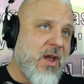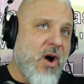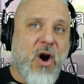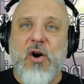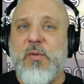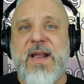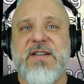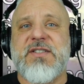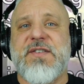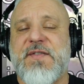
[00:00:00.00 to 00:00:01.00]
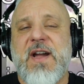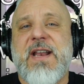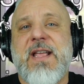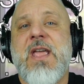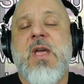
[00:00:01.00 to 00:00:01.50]
all ranges of
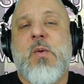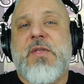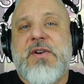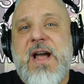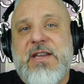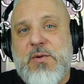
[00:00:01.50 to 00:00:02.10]
fighting, whether or not you